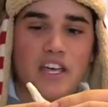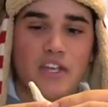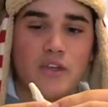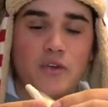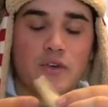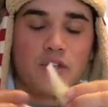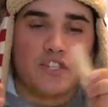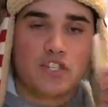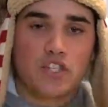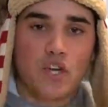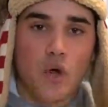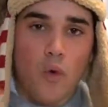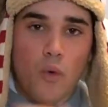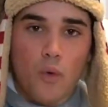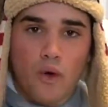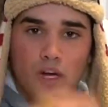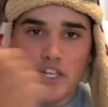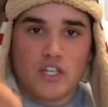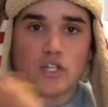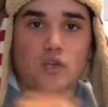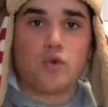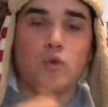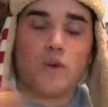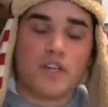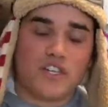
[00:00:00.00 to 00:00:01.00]
You just don't want
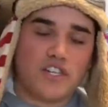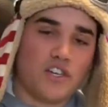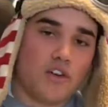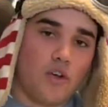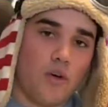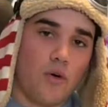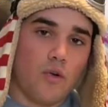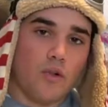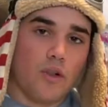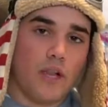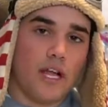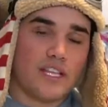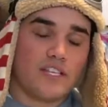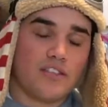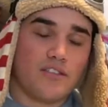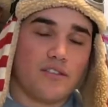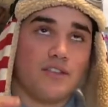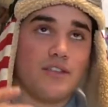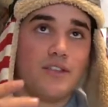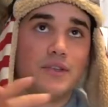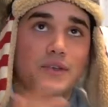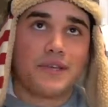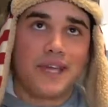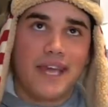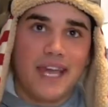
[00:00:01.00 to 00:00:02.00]
to twitch it a whole lot. So
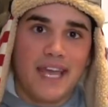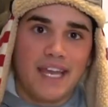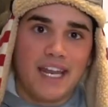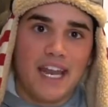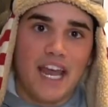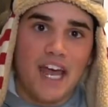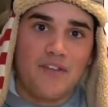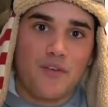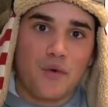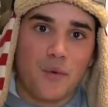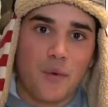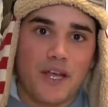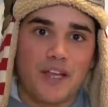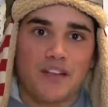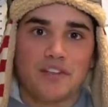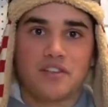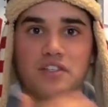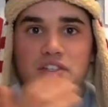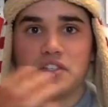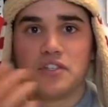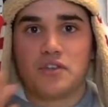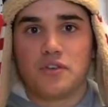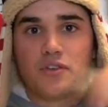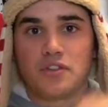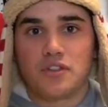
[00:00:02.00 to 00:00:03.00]
you can have it
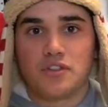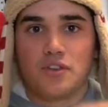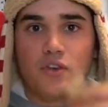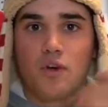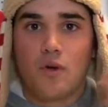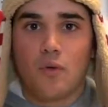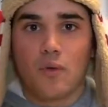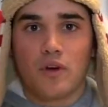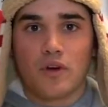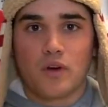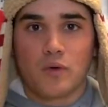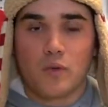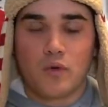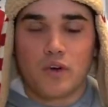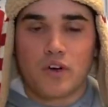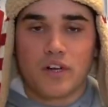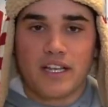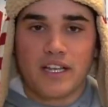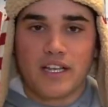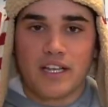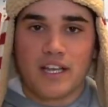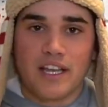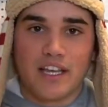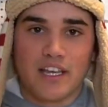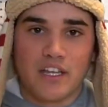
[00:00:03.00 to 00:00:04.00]
weightless, you just don't want to work
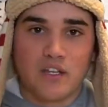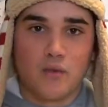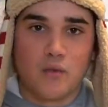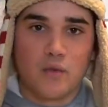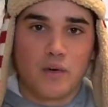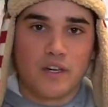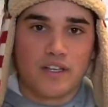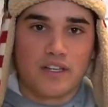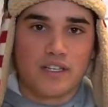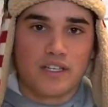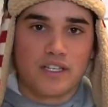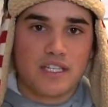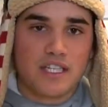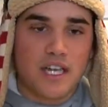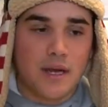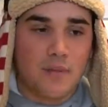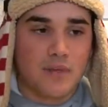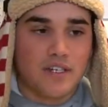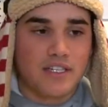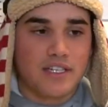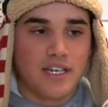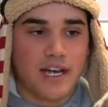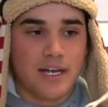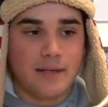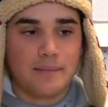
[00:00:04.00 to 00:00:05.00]
it like you would in the
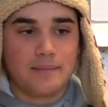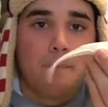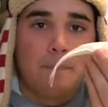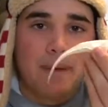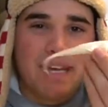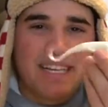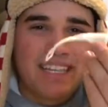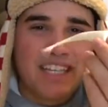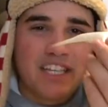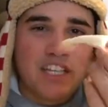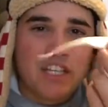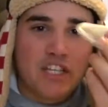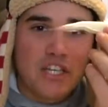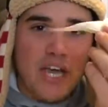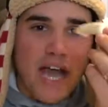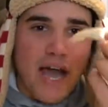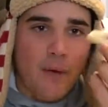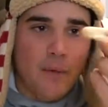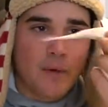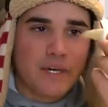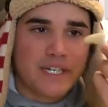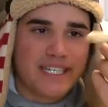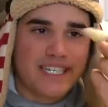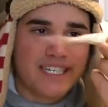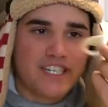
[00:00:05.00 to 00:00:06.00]
summertime. Mainly, I
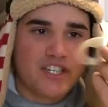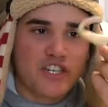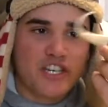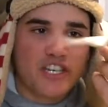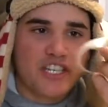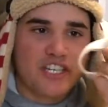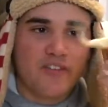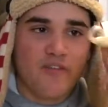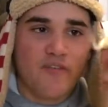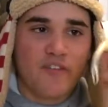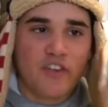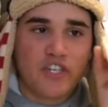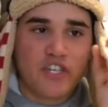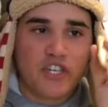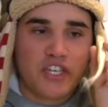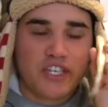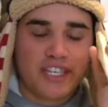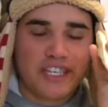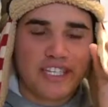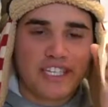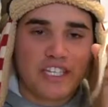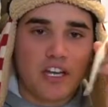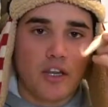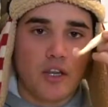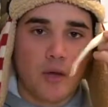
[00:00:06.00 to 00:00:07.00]
would suggest fishing
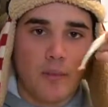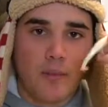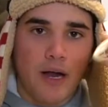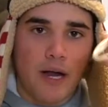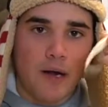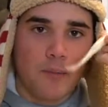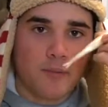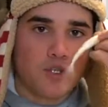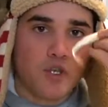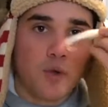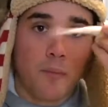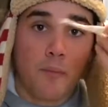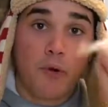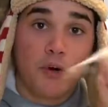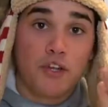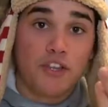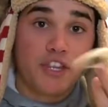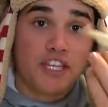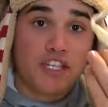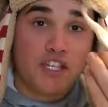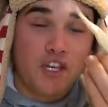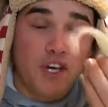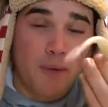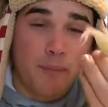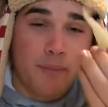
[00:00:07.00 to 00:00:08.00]
this on the bottom. So put
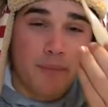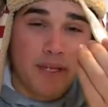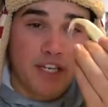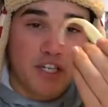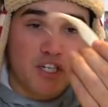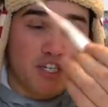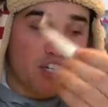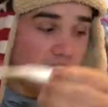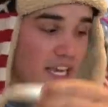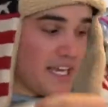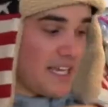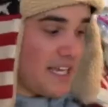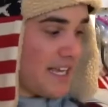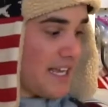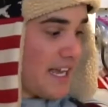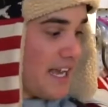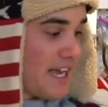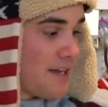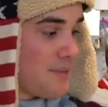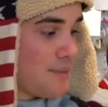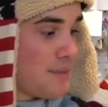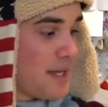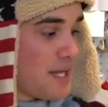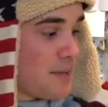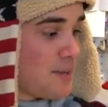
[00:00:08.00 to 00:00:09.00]
this on a big shaky
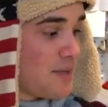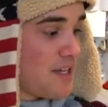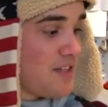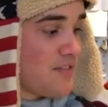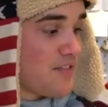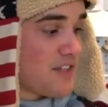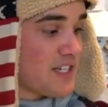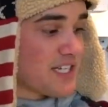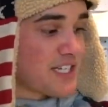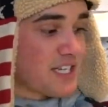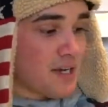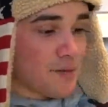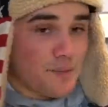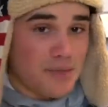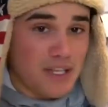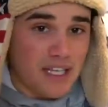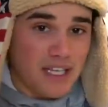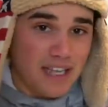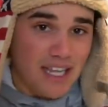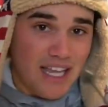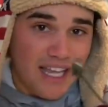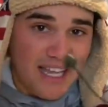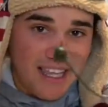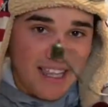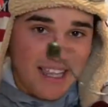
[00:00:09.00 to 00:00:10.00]
head, maybe even something
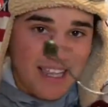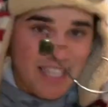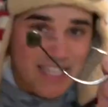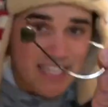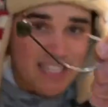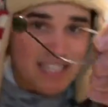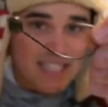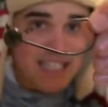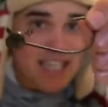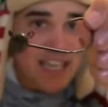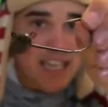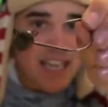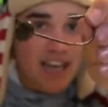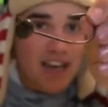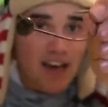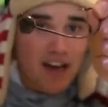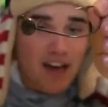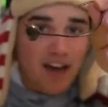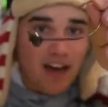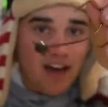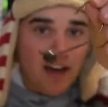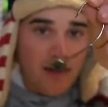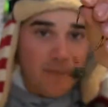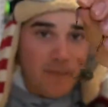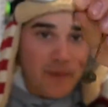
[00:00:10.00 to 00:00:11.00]
like this
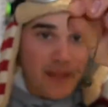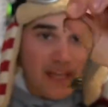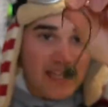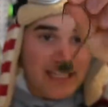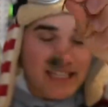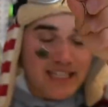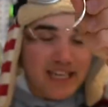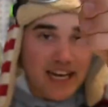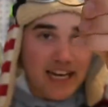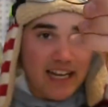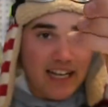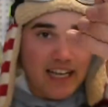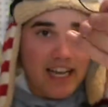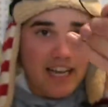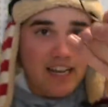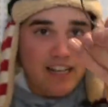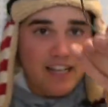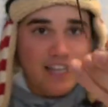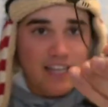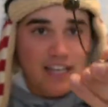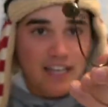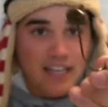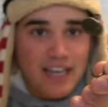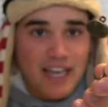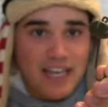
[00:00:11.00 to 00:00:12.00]
that's got a kind
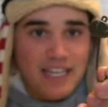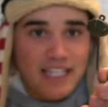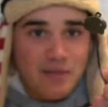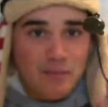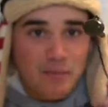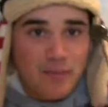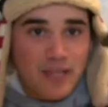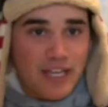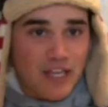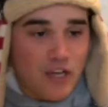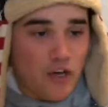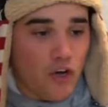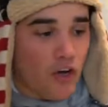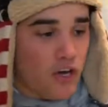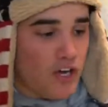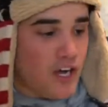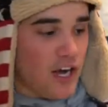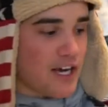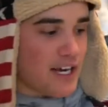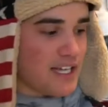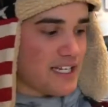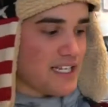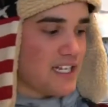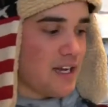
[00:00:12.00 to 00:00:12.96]
of nice big hook on it.